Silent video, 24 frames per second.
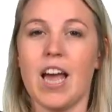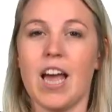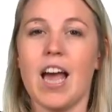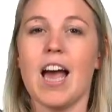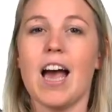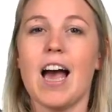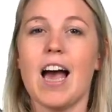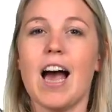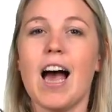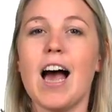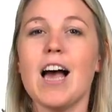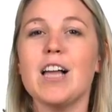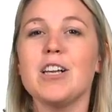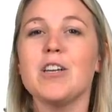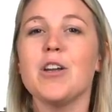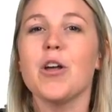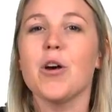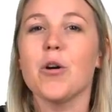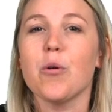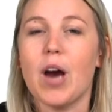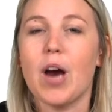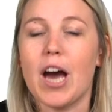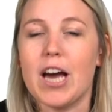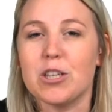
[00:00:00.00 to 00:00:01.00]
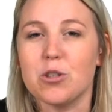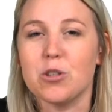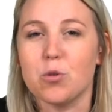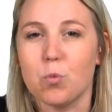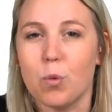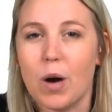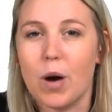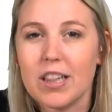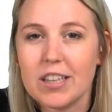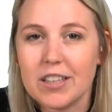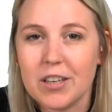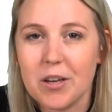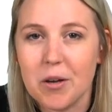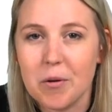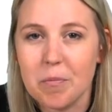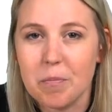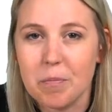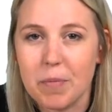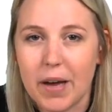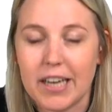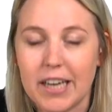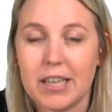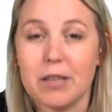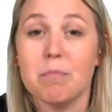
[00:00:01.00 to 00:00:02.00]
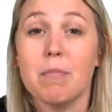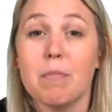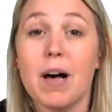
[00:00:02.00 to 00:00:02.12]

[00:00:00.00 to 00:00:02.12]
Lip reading: Hello and welcome back.